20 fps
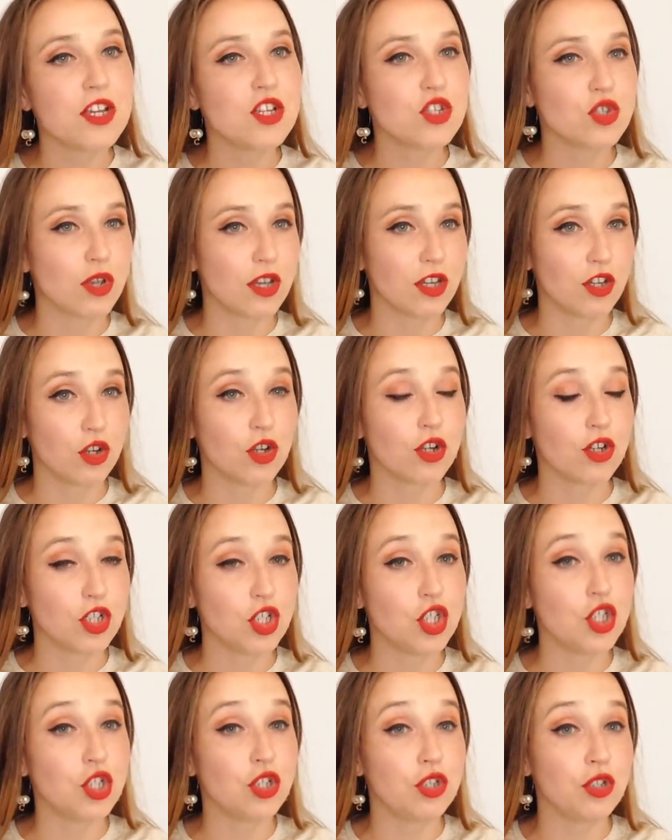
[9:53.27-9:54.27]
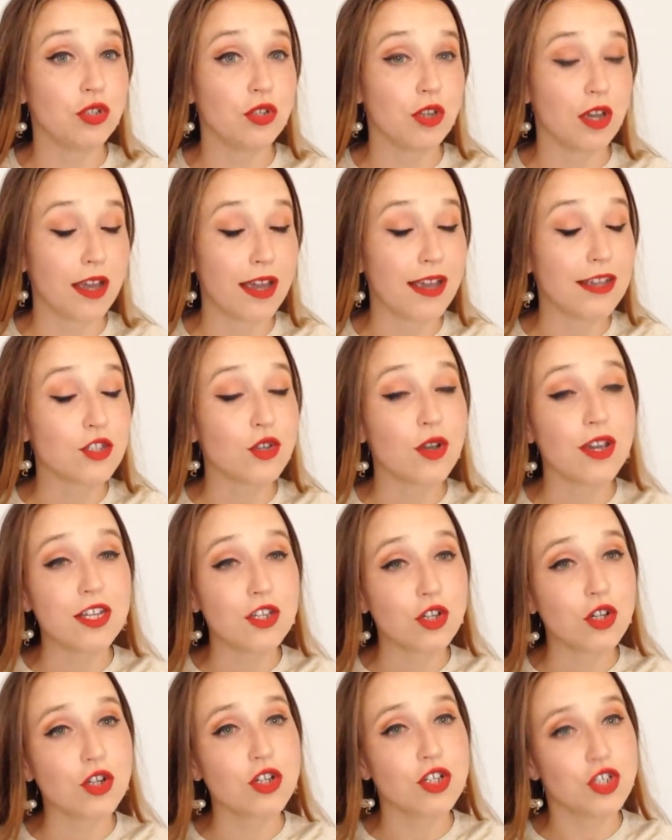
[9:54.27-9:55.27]
So I encourage
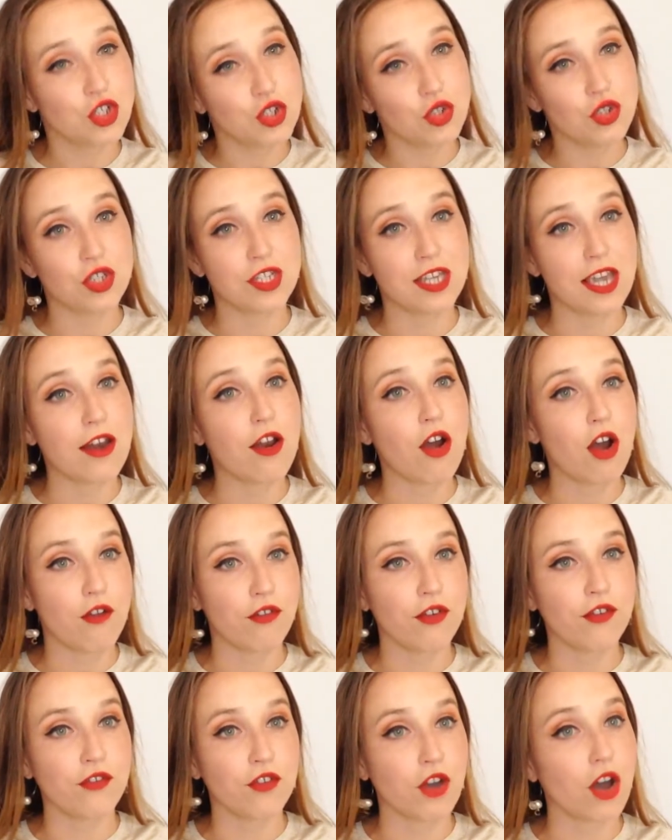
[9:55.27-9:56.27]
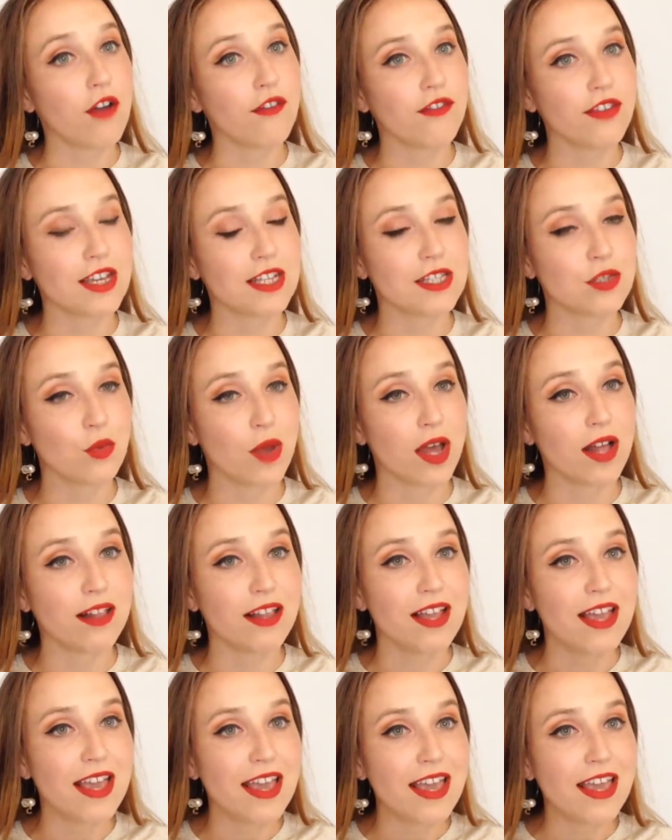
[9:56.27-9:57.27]
you to get off of coffee as well.